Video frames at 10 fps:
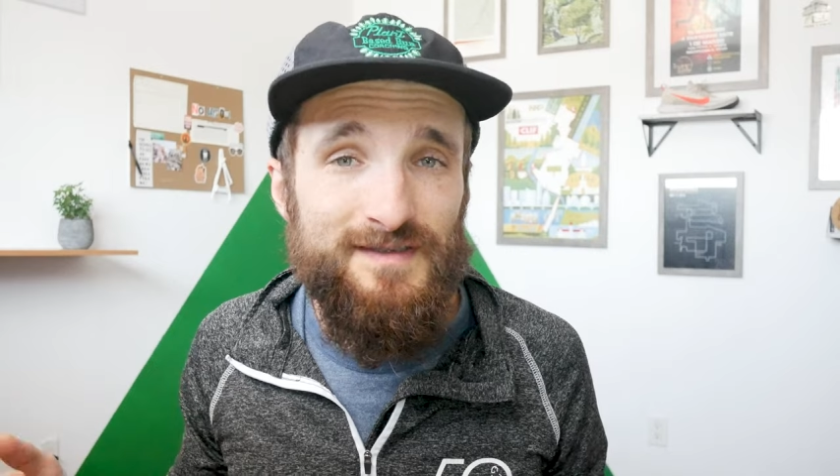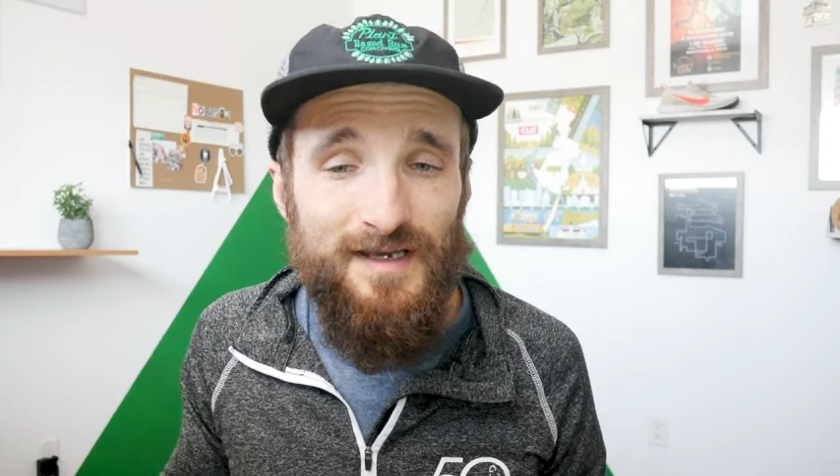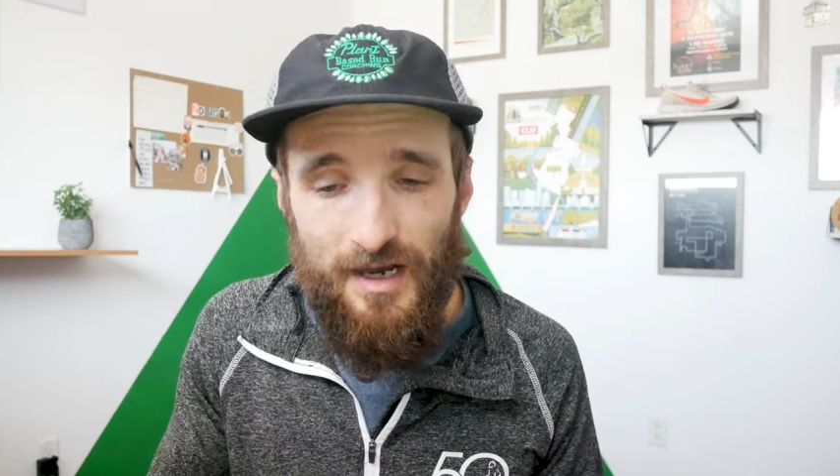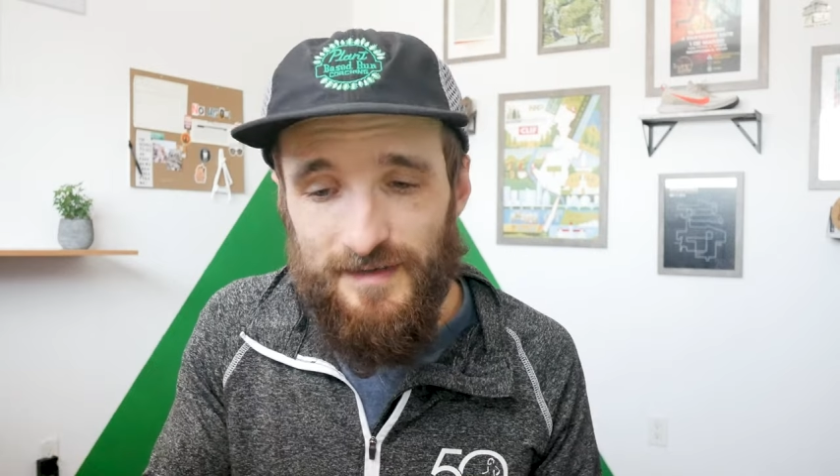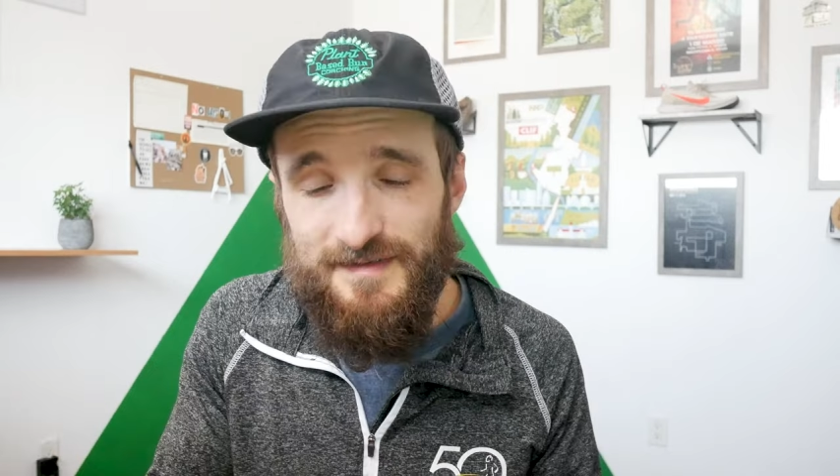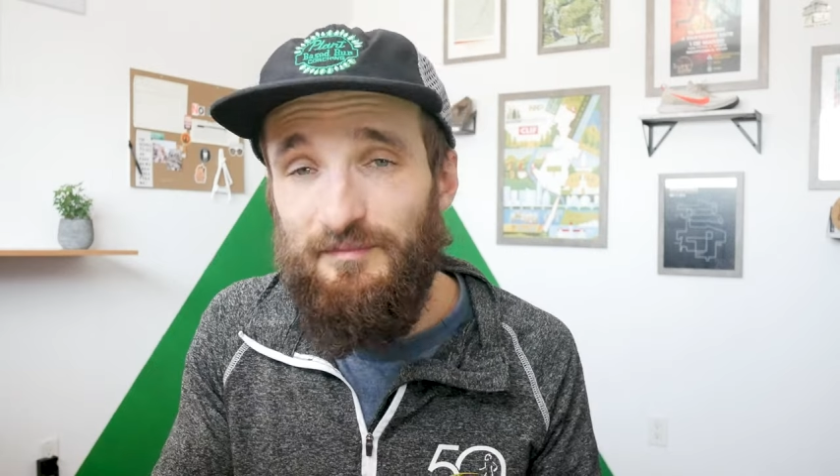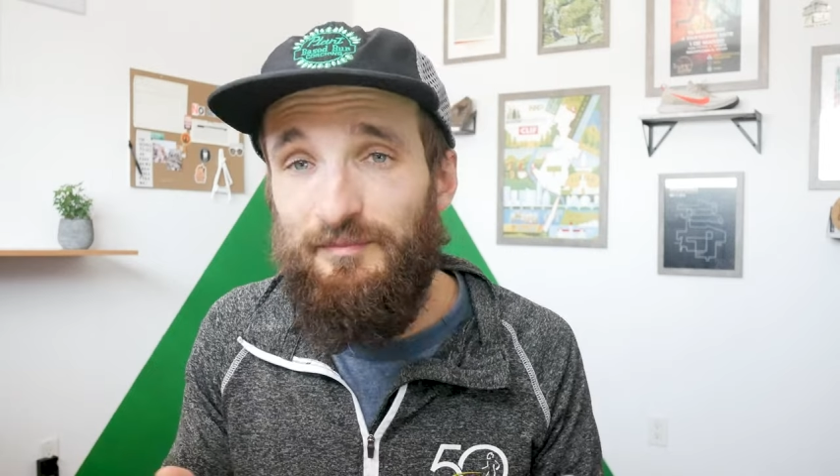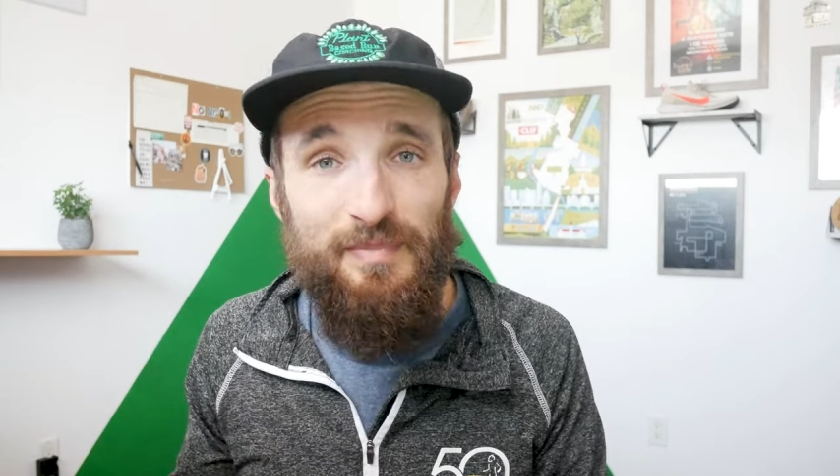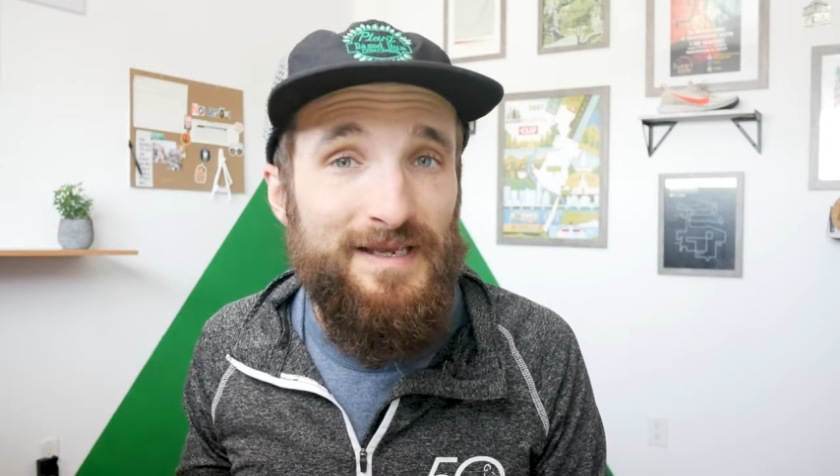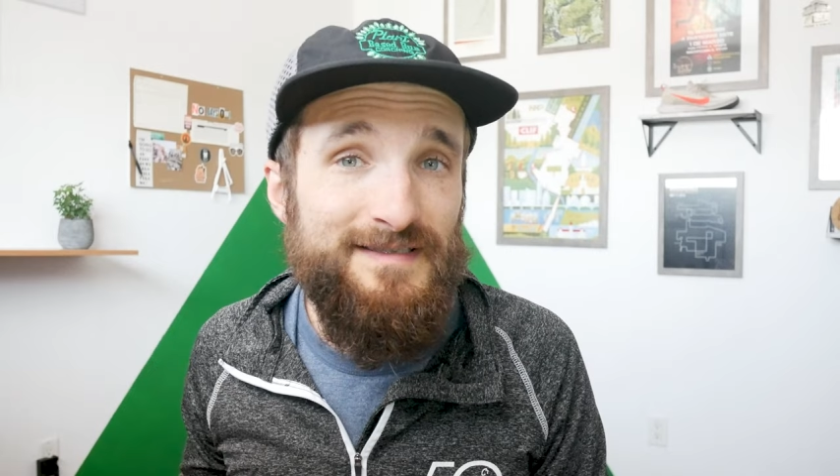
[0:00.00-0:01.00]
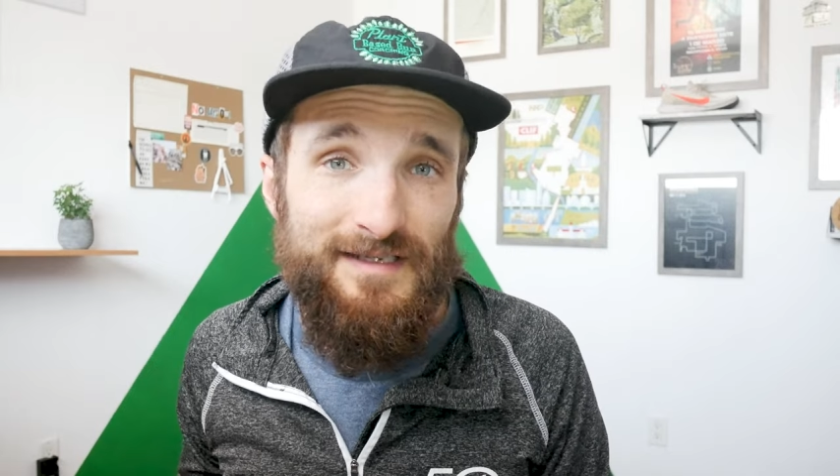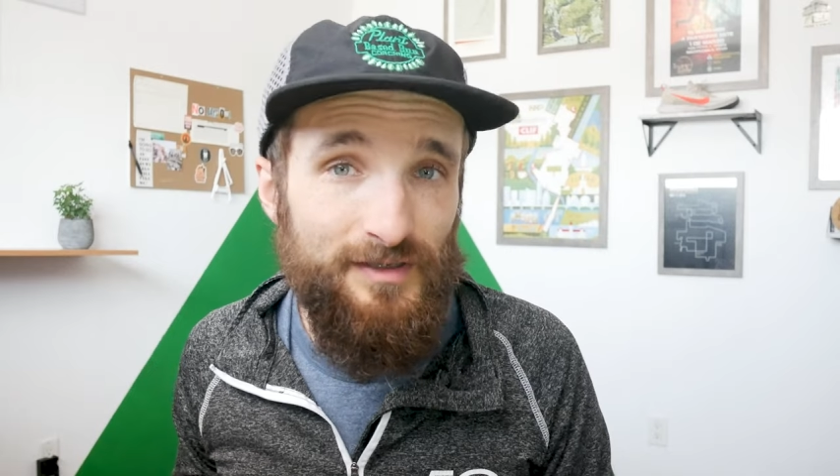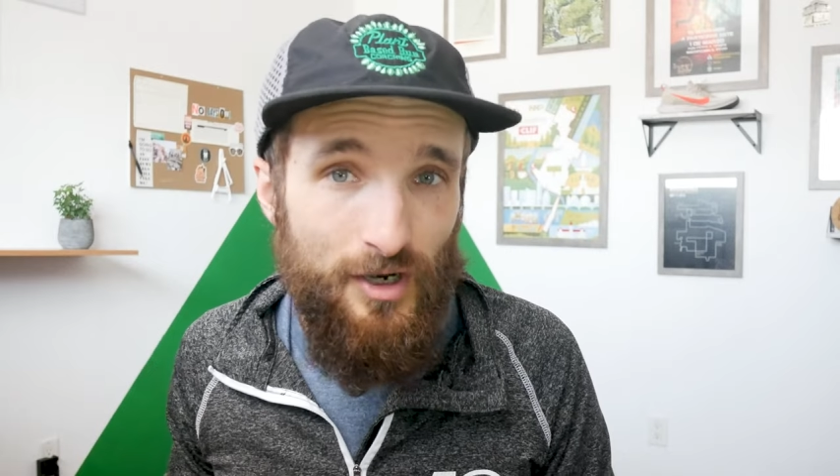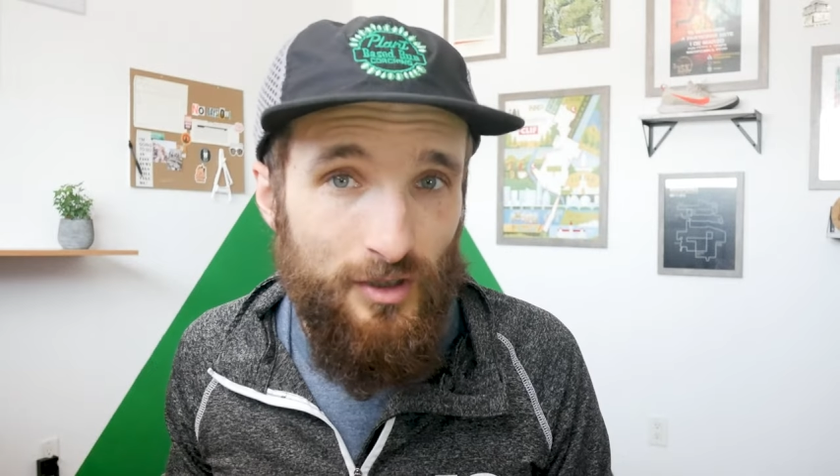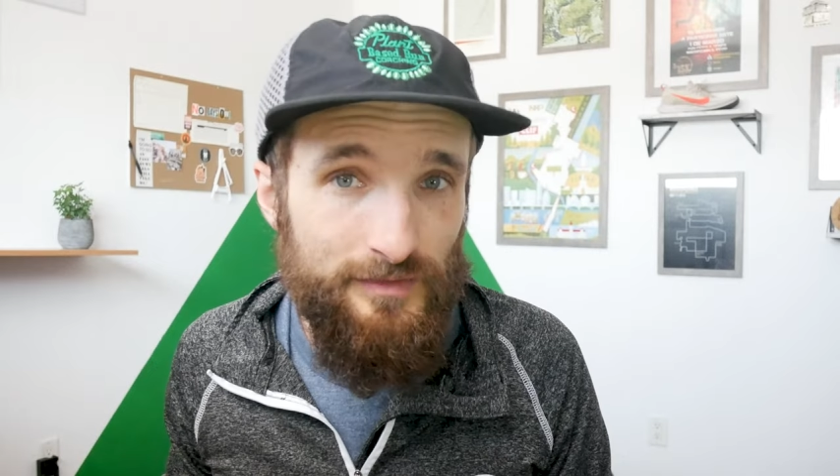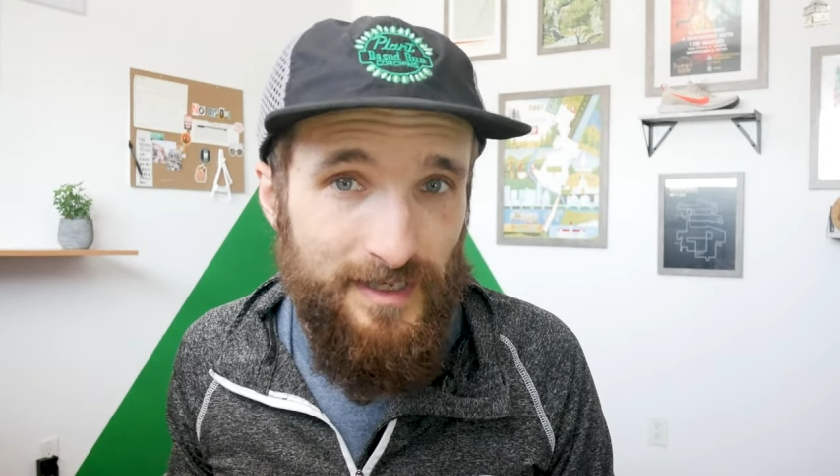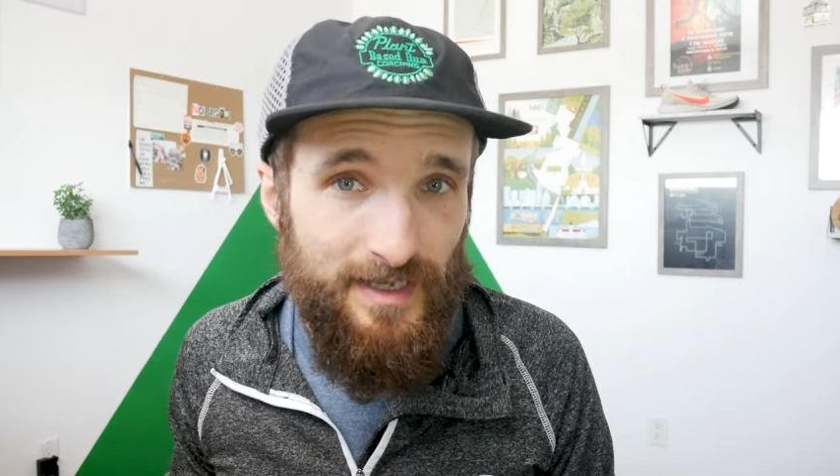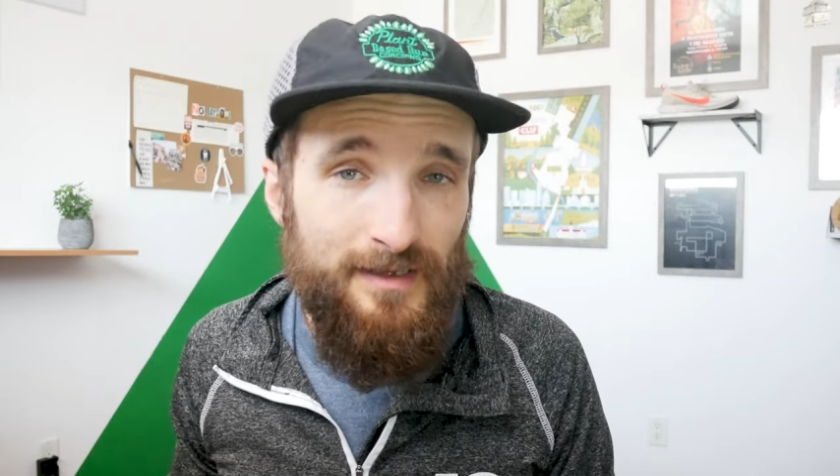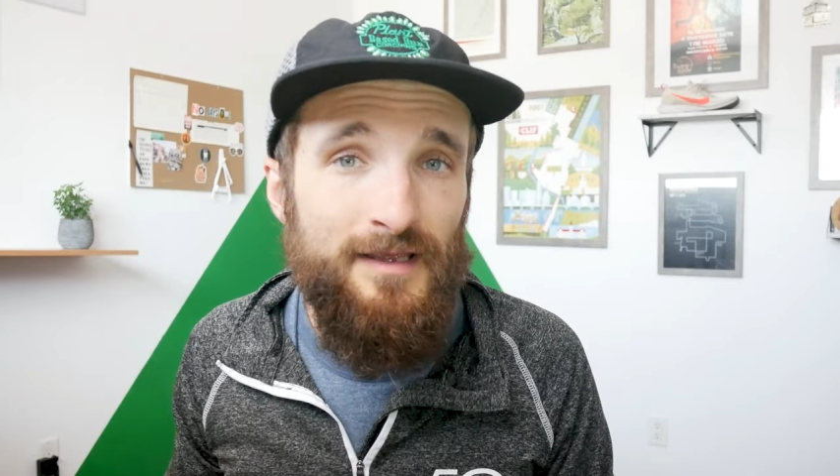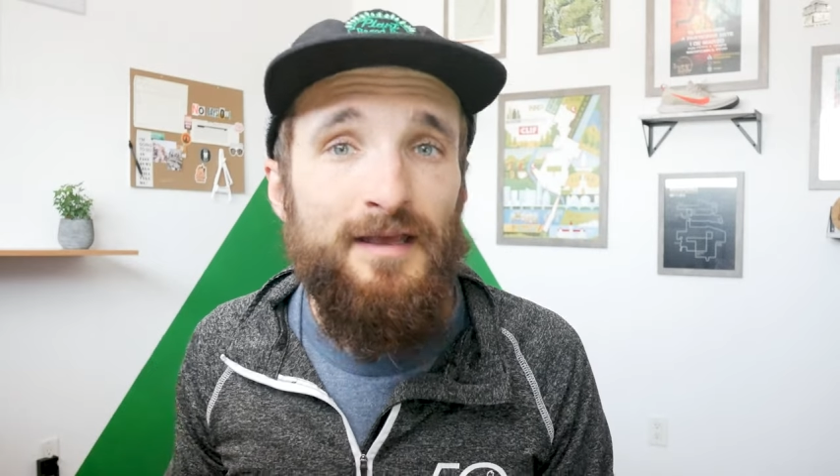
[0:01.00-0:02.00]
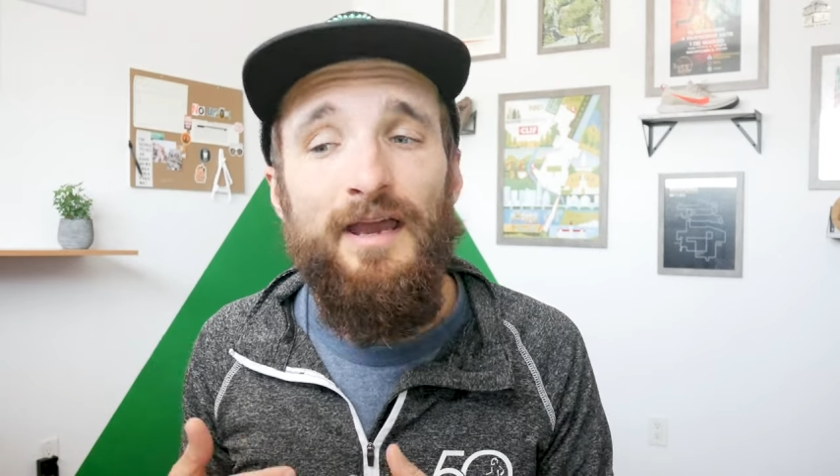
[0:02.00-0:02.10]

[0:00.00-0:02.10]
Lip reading: socks basically all day.